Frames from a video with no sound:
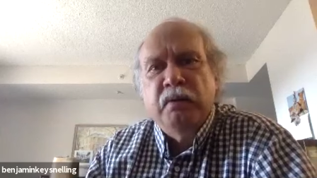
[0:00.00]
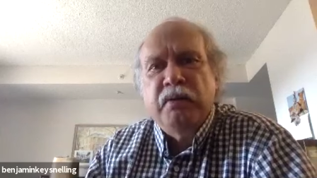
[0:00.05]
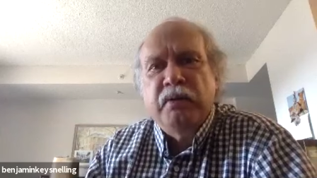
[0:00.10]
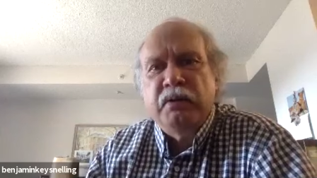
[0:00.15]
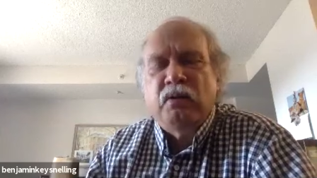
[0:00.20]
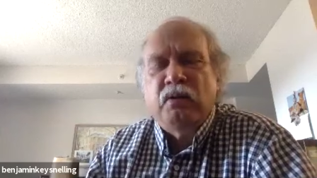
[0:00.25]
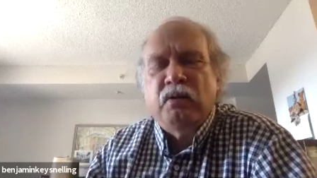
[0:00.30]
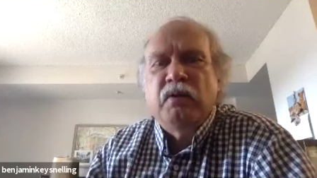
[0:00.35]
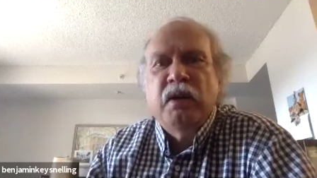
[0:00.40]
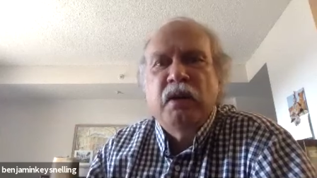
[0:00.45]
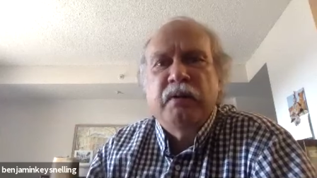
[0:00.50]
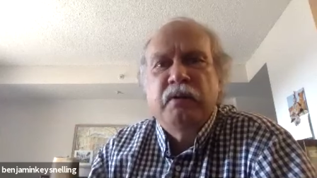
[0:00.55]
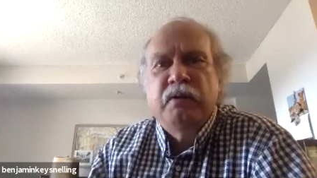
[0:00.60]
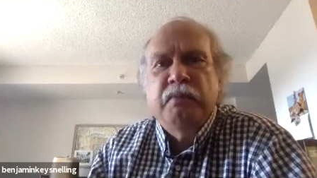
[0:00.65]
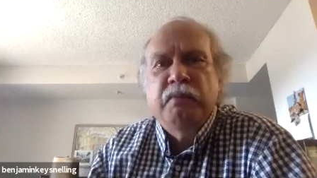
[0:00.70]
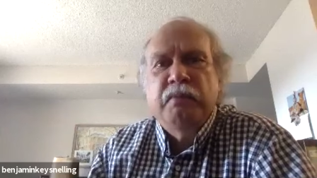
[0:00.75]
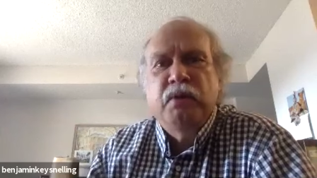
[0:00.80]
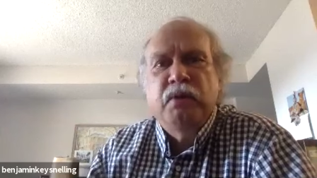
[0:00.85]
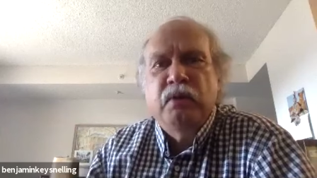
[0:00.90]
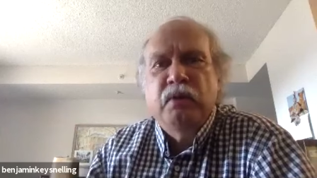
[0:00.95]
don't have
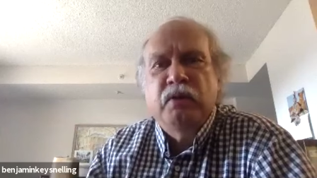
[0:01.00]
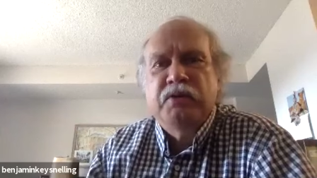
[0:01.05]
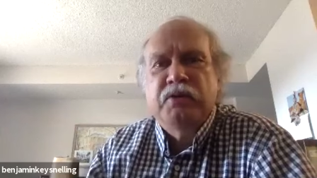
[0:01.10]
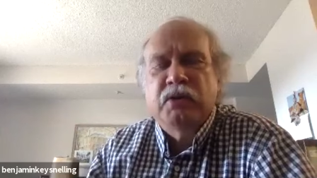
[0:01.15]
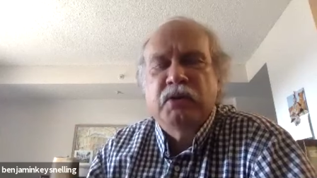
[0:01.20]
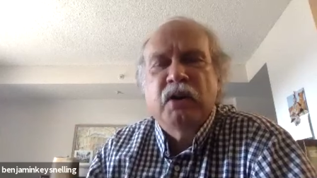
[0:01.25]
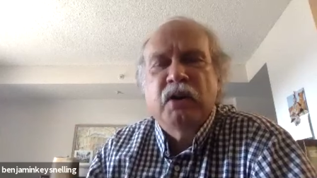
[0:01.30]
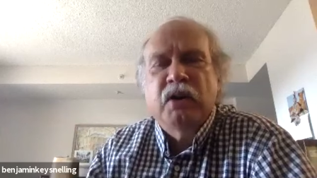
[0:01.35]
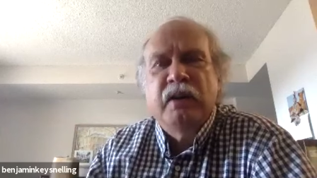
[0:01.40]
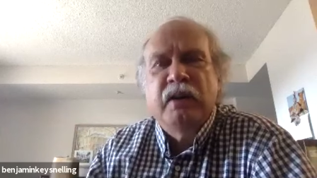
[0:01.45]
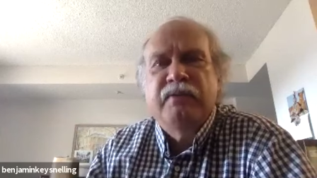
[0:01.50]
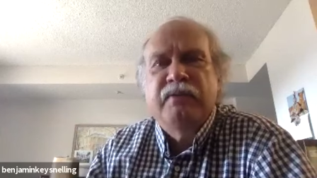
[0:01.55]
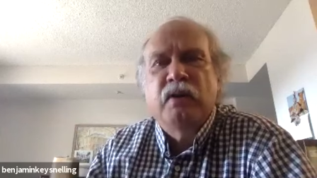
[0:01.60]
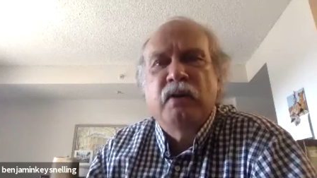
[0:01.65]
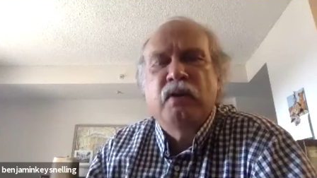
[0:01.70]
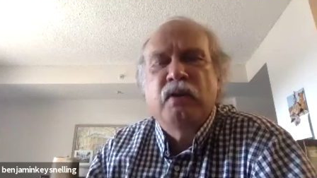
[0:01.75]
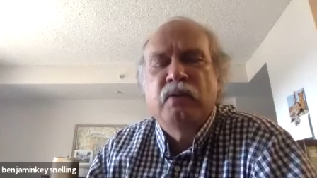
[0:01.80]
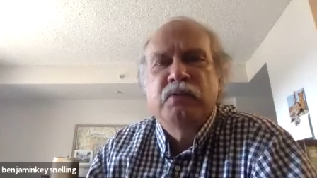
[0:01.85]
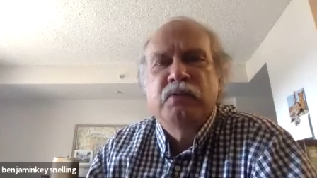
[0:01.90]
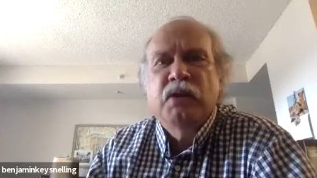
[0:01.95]
computers or
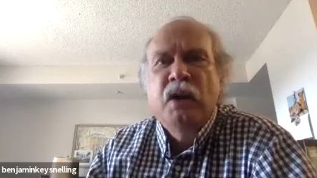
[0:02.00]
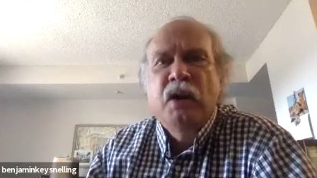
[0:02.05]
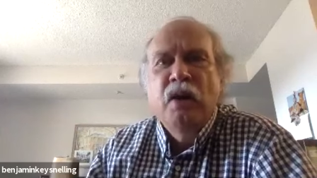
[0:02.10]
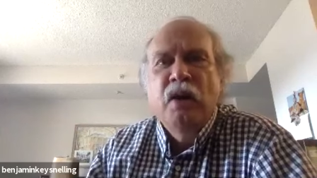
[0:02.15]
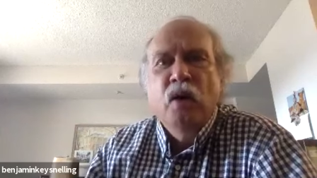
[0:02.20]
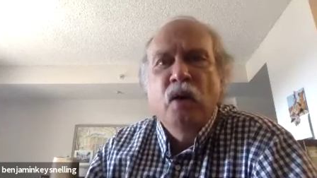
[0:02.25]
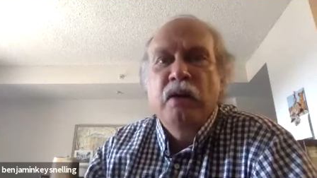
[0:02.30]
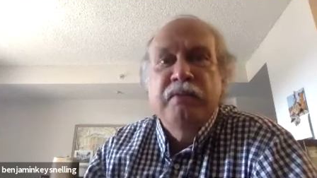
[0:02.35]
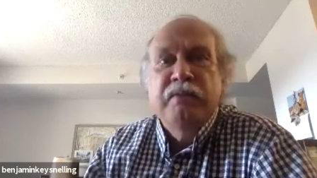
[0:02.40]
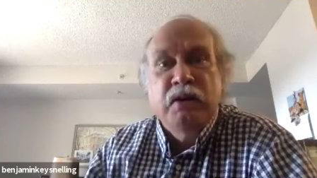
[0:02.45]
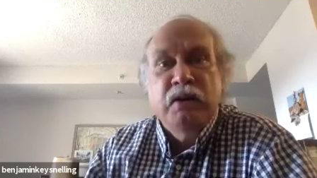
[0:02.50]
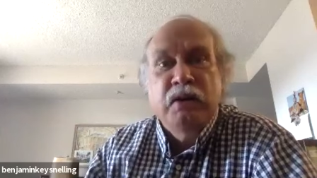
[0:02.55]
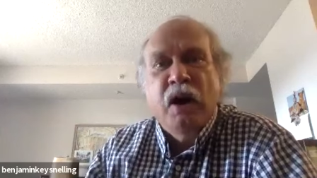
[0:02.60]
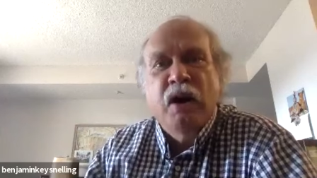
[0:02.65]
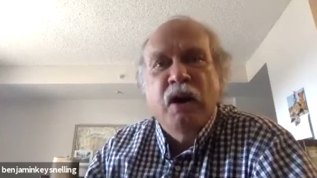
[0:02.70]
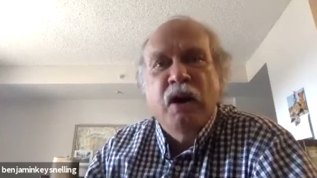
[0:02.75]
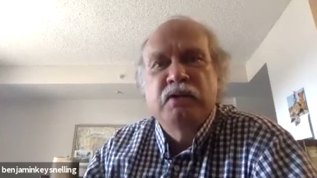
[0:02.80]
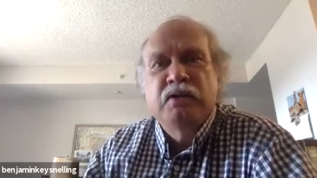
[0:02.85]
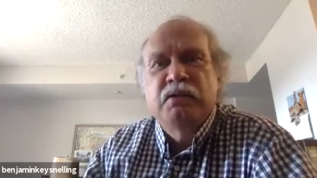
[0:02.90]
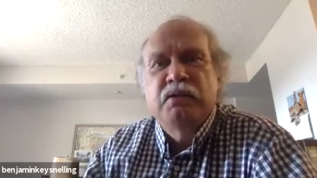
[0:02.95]
iPhones or even
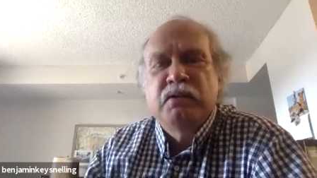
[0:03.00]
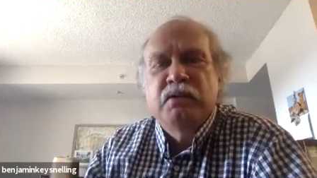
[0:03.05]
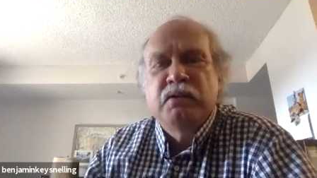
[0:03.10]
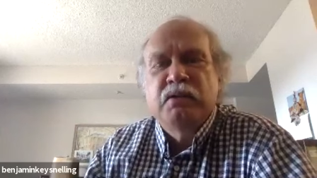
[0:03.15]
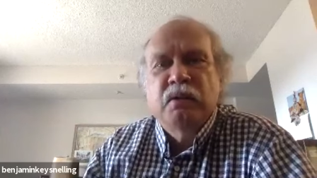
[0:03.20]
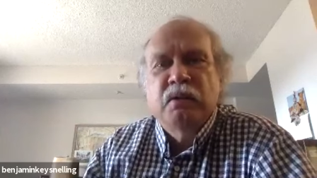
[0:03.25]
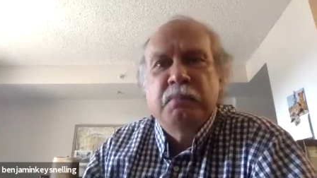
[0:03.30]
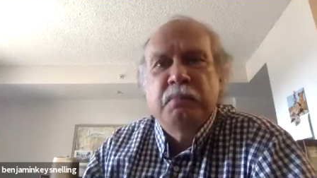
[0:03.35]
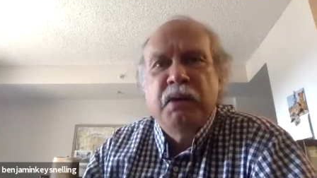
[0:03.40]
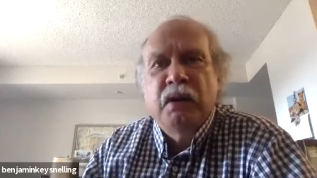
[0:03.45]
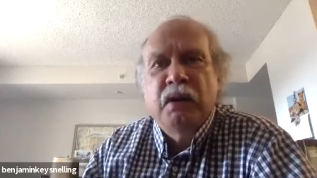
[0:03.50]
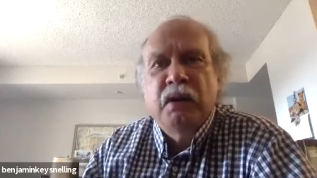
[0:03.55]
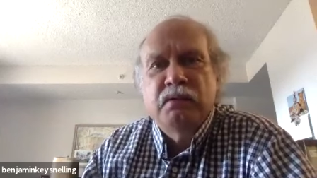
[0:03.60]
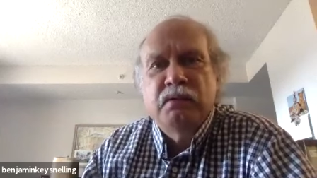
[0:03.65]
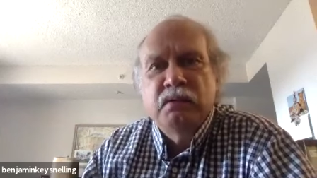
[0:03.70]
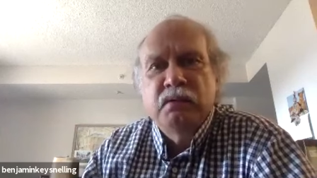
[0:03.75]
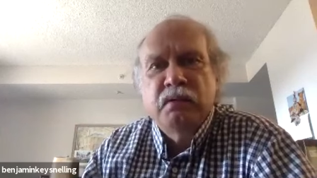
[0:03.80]
cars in some cases?